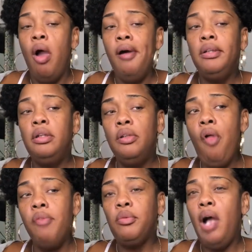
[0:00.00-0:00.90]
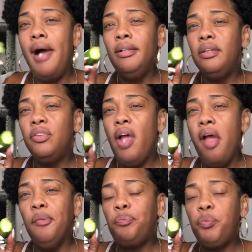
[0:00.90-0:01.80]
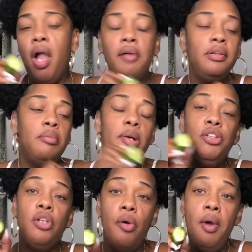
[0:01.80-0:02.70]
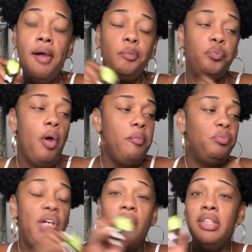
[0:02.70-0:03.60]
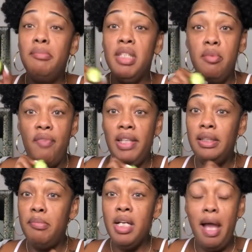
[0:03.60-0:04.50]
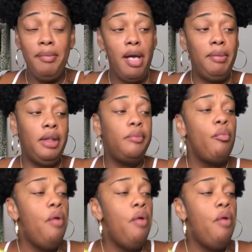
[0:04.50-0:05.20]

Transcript: I don't understand. But you know what? Y'all send me some advice. Leave me a comment down below